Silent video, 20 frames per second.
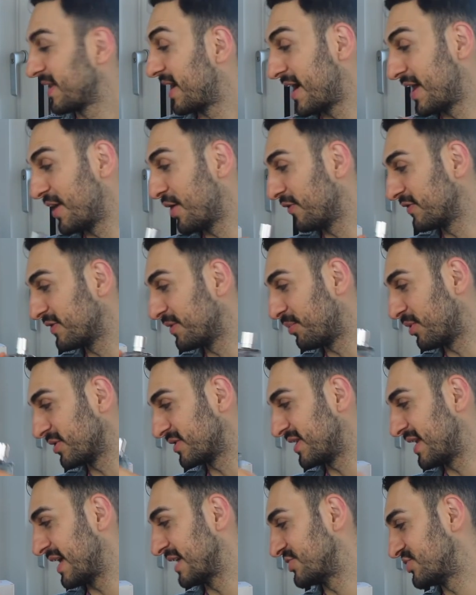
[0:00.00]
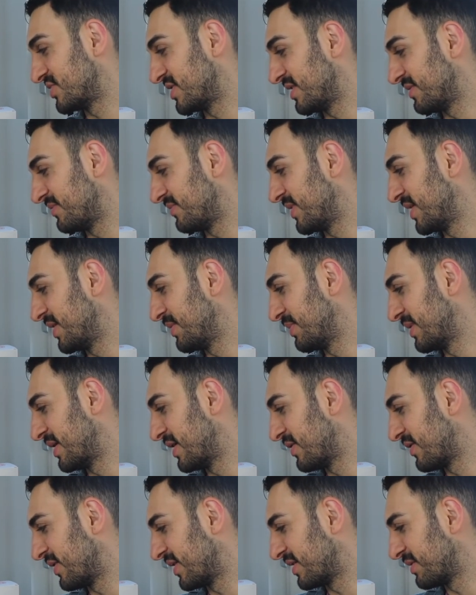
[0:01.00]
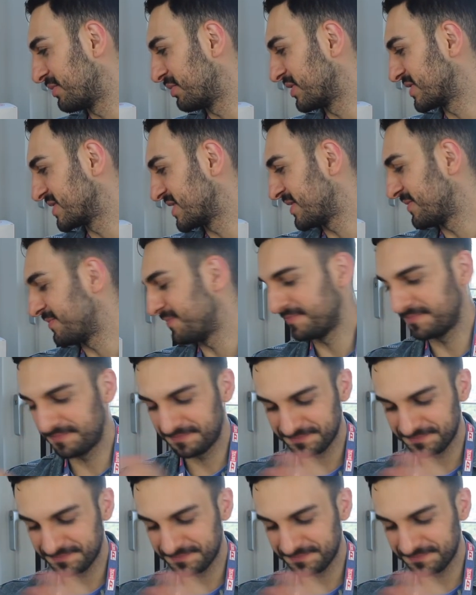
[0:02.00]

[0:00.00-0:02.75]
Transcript: I love the bottle, actually. Really, really like the bottle.